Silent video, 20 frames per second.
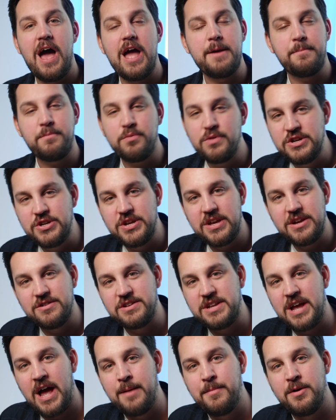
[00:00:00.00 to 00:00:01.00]
I appreciate
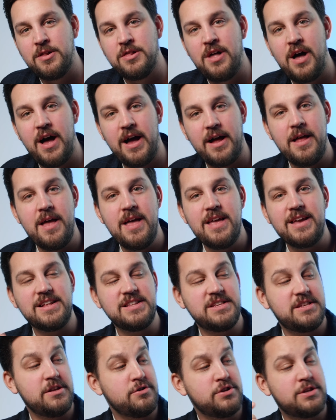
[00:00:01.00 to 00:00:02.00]
your time a lot.
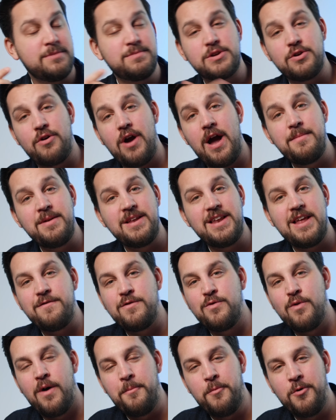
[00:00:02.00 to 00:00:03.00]
Consider subscribing
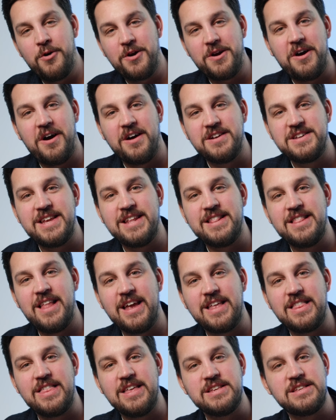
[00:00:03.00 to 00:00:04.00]
if you want more content
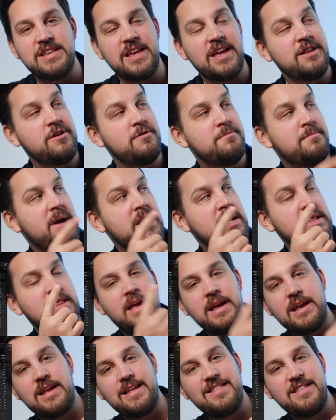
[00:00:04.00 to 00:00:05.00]
like this, and you might
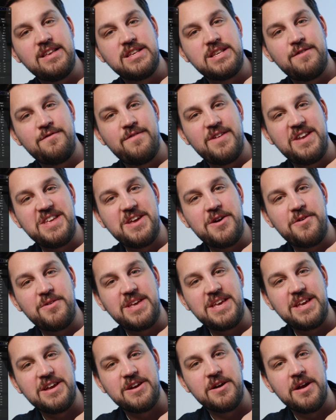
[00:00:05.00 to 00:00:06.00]
like this video
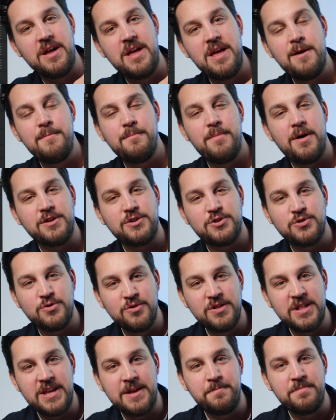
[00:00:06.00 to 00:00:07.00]
here. But
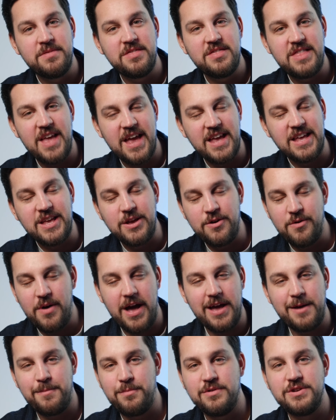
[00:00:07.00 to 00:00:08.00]
truly, thank you.
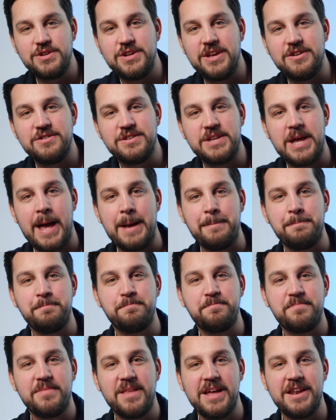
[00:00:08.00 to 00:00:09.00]
I appreciate your time,
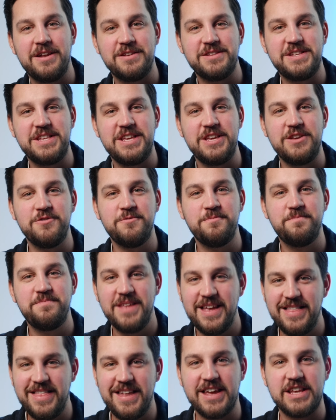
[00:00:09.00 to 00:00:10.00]
and I'll see you
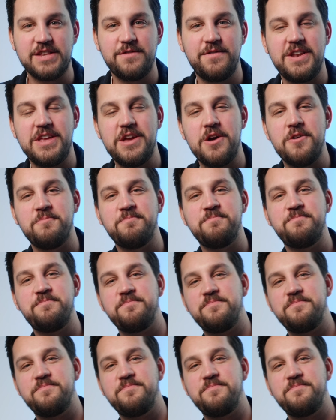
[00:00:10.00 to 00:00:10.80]
in the next video.